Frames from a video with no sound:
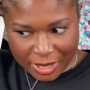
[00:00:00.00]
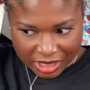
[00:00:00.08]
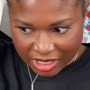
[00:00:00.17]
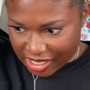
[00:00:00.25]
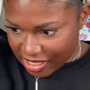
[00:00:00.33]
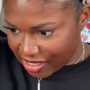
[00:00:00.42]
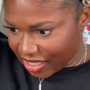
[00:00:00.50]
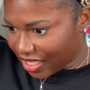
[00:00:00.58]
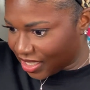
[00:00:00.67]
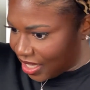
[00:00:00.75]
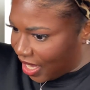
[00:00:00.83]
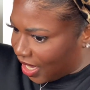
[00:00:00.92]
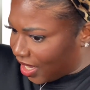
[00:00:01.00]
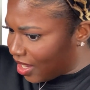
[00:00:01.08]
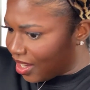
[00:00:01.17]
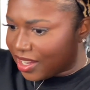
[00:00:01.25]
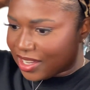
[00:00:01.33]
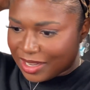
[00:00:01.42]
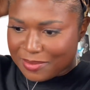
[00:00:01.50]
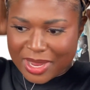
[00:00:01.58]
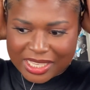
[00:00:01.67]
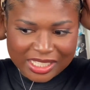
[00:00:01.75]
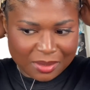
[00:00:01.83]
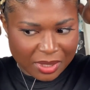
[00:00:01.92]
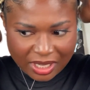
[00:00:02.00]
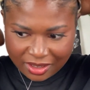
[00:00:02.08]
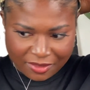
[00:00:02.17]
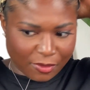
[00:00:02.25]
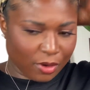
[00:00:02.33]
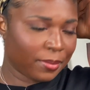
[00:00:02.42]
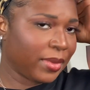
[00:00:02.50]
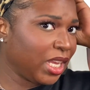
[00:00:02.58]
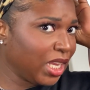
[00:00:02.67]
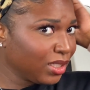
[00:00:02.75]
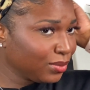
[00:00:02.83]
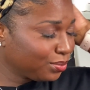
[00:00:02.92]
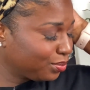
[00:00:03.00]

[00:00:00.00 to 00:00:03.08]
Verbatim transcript: But this is like a good messy bun for me.